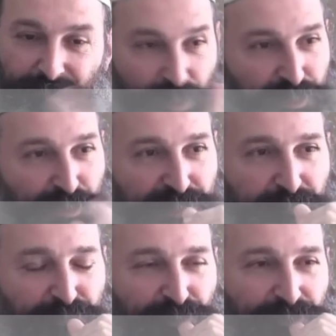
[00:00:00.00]
Not so
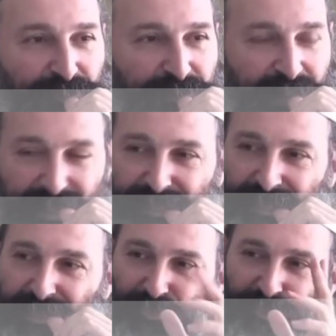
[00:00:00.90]
simple. That can
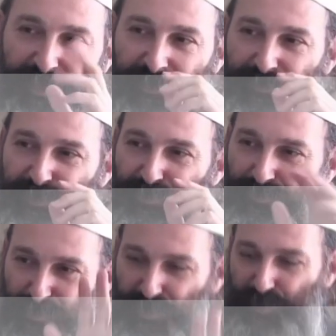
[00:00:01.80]
take you years
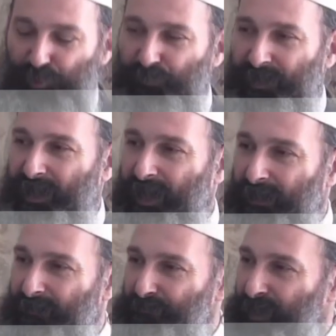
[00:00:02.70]
to sur mera.